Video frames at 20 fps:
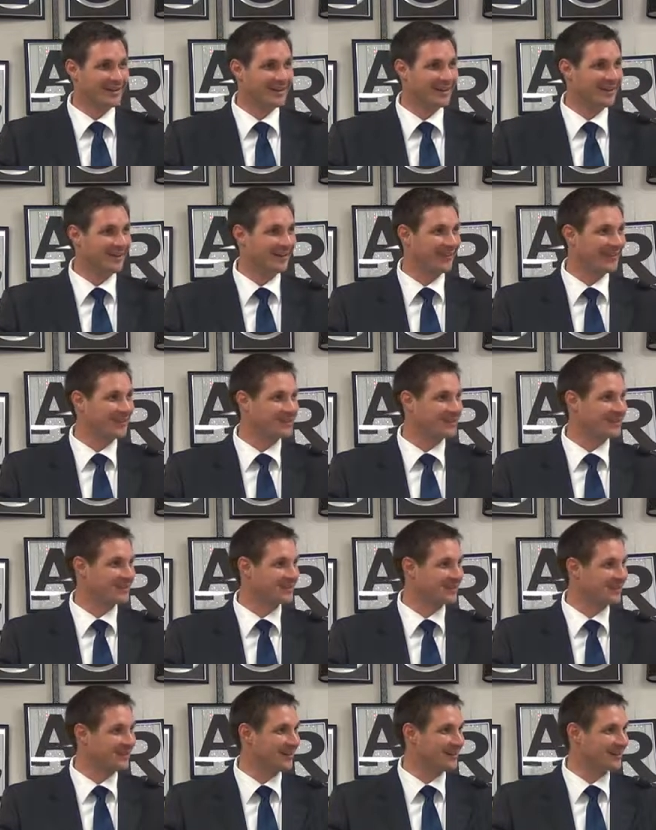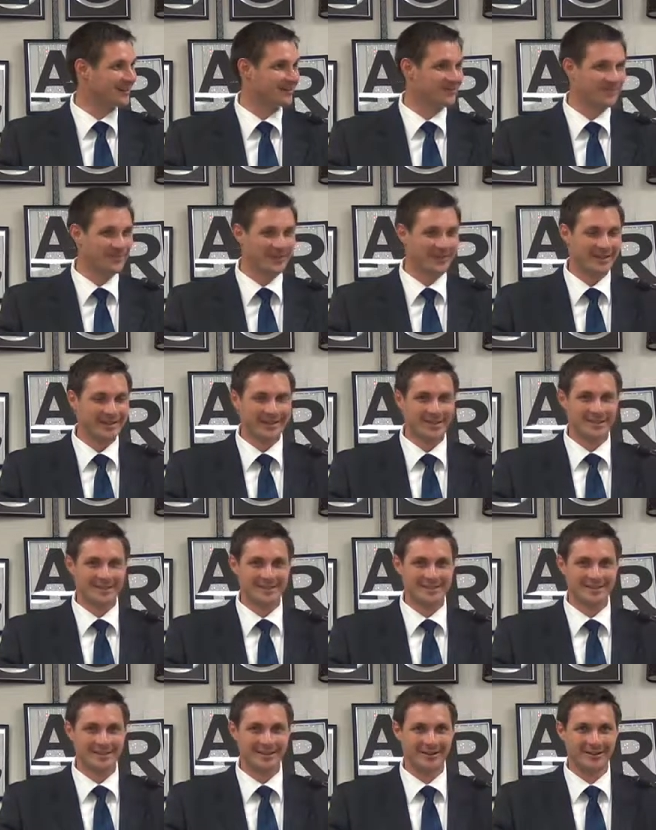Yeah, that's just awesome.
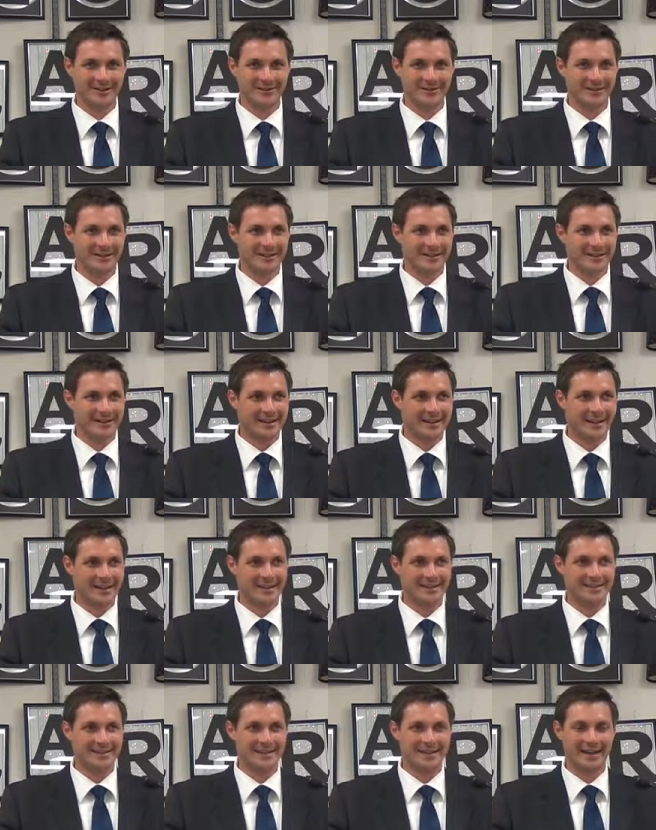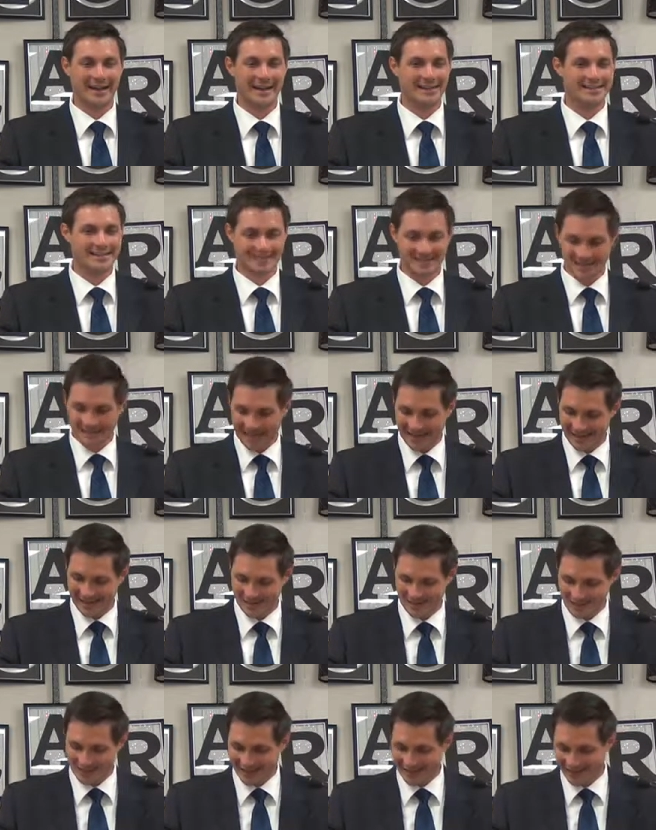So... And uh, God just, He can
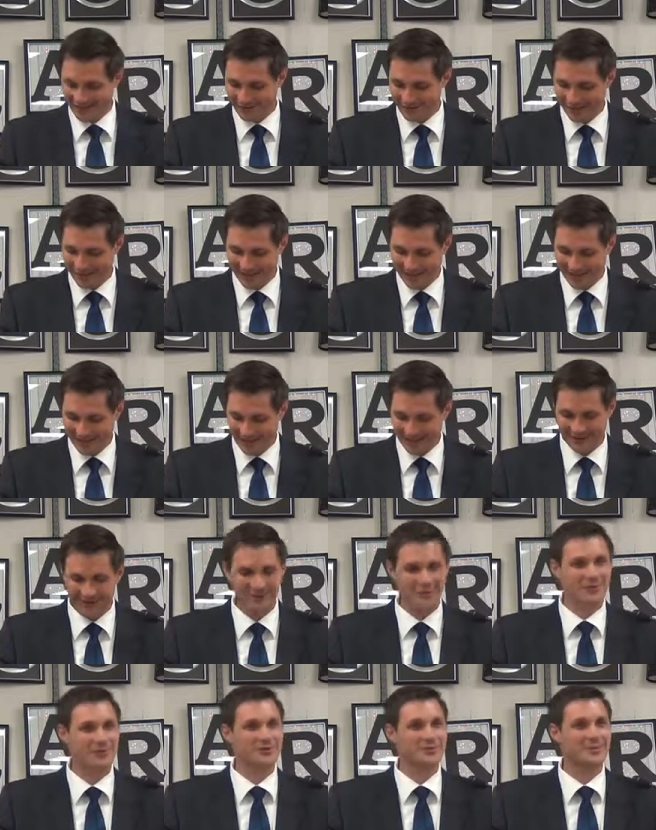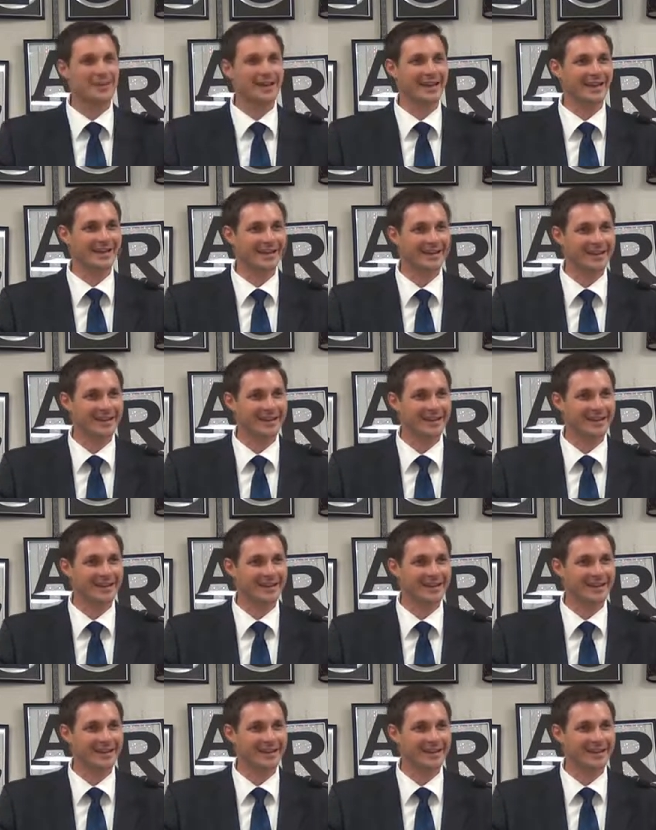use anything. He can even use me.